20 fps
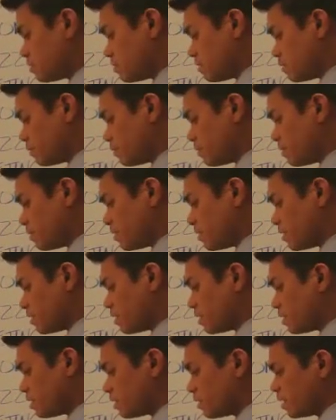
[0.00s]
in
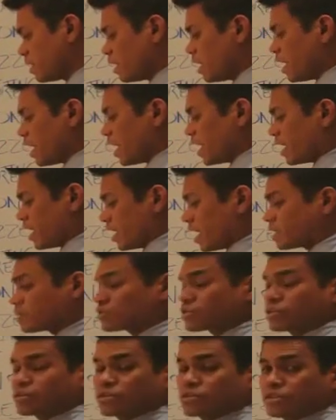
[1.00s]
here, an
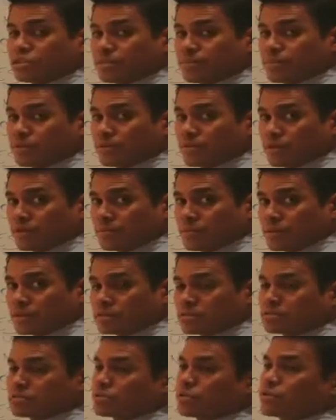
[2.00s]
externship
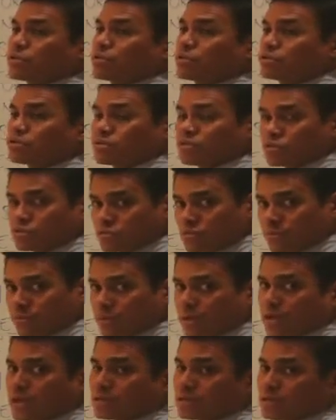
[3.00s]
agreement, so your students will
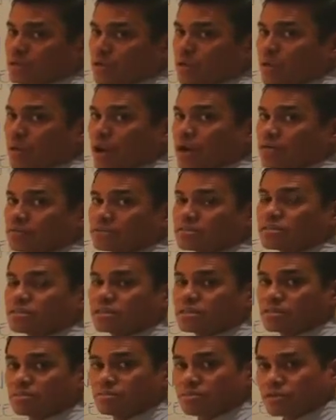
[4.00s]
be able to go out into
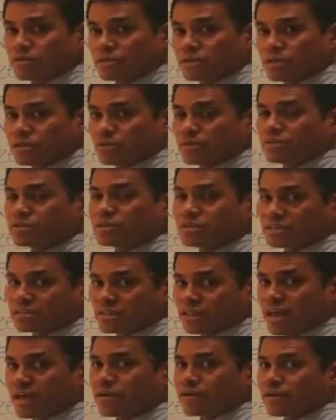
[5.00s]
the community with this
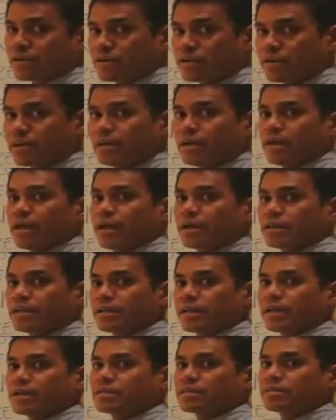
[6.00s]
letter and
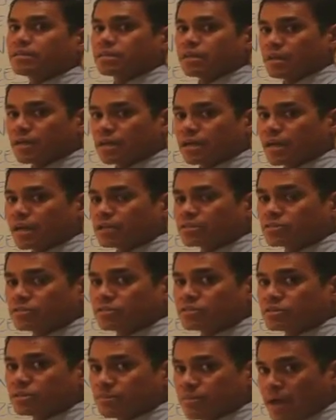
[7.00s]
get
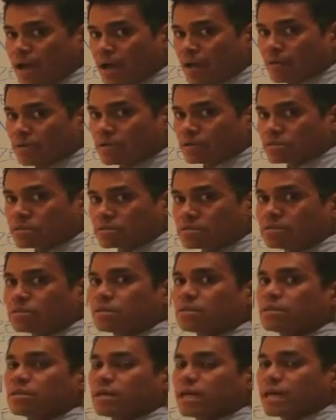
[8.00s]
externship hours
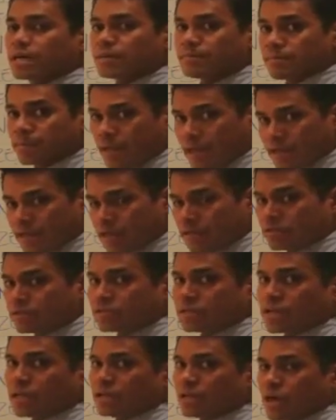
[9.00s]
at other
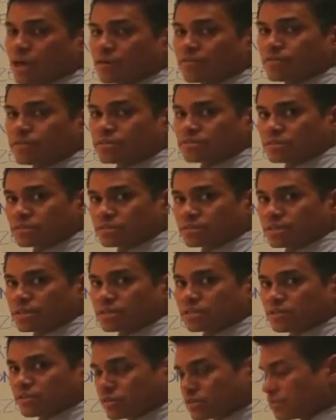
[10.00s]
dental offices
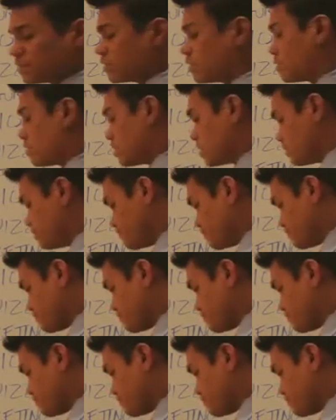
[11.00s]
in your community.